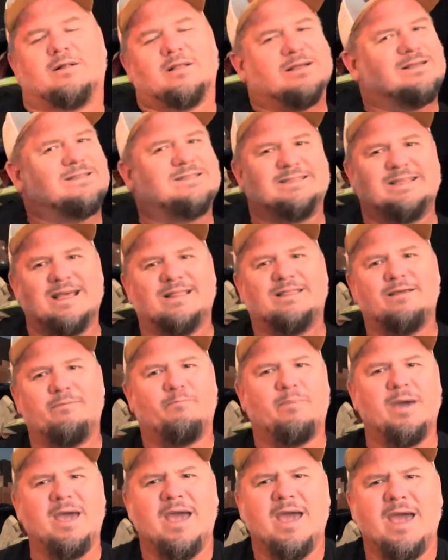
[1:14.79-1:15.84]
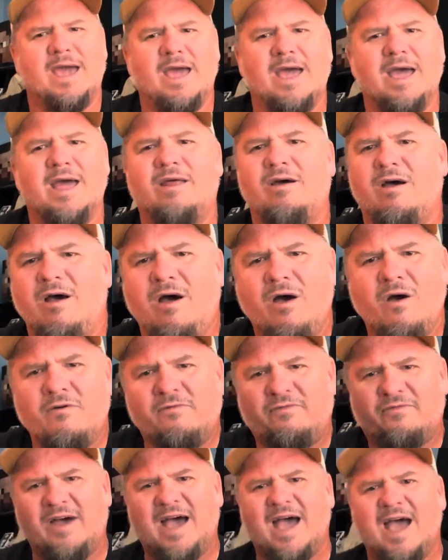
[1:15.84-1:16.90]
set the bed
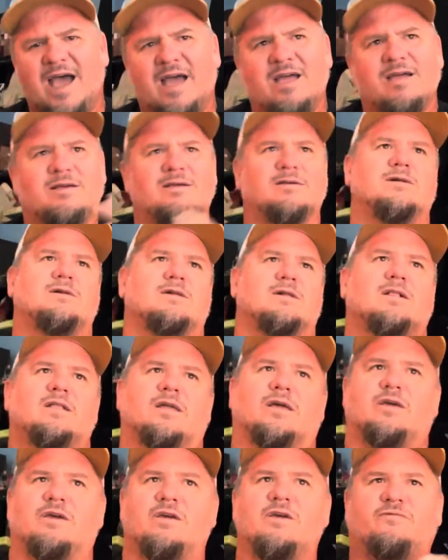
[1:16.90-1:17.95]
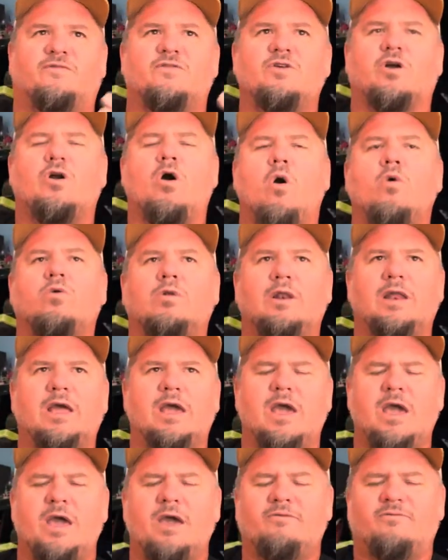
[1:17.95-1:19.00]
on fire. If you're gonna
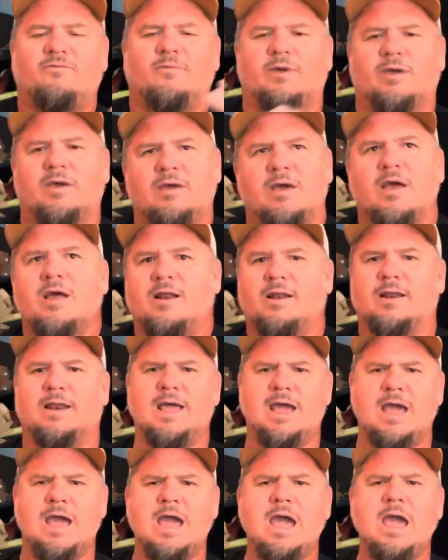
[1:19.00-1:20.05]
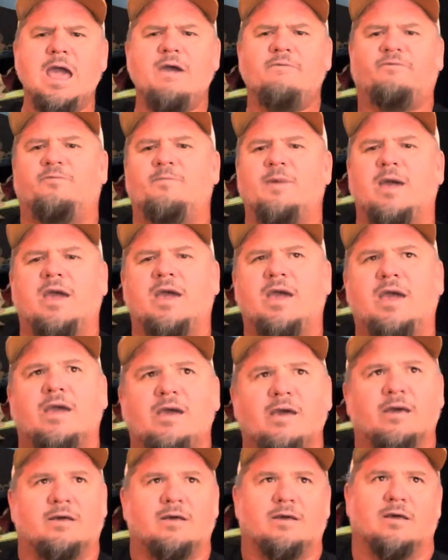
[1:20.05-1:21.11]
leave me, leave me
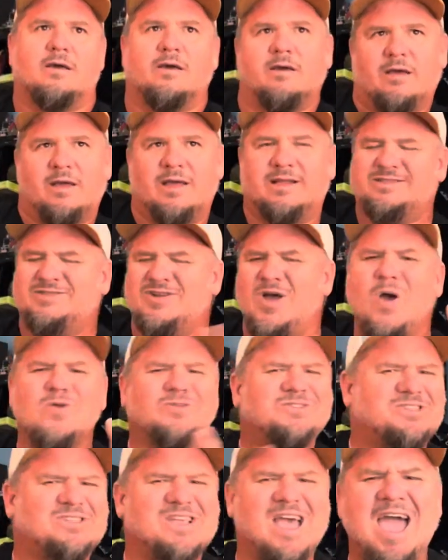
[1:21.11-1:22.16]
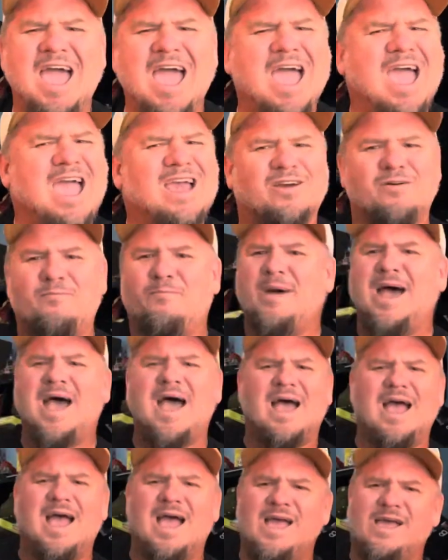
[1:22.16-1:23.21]
and don't say
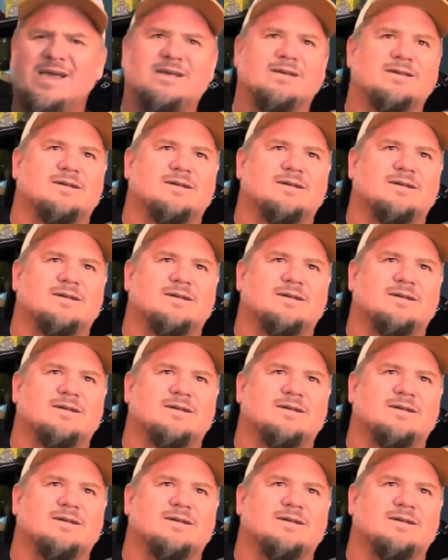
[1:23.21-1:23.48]
goodbye.